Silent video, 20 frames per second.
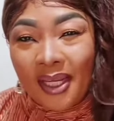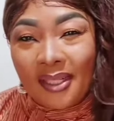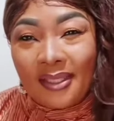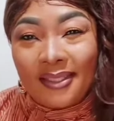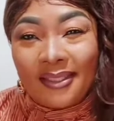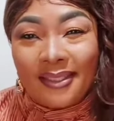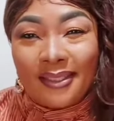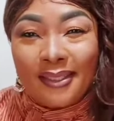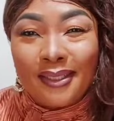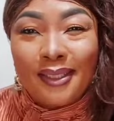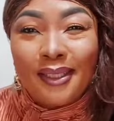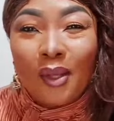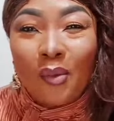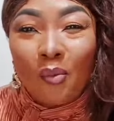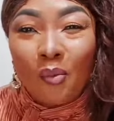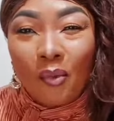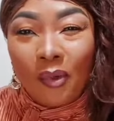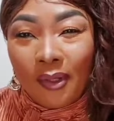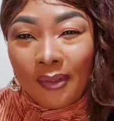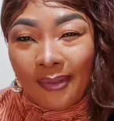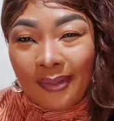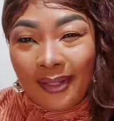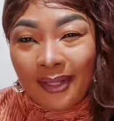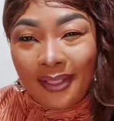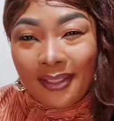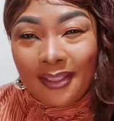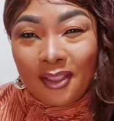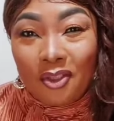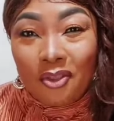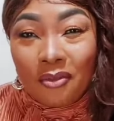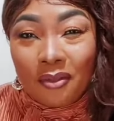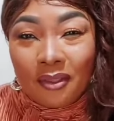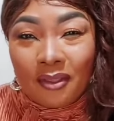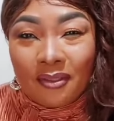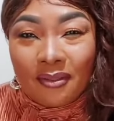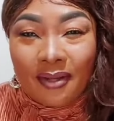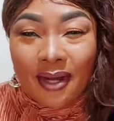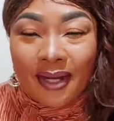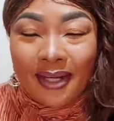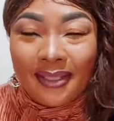at someone that you're
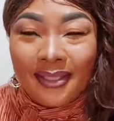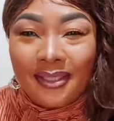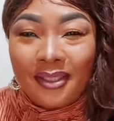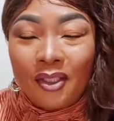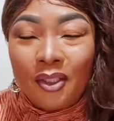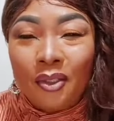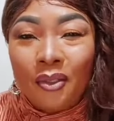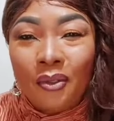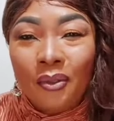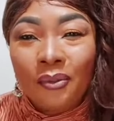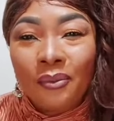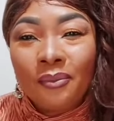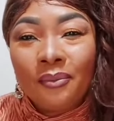attracted to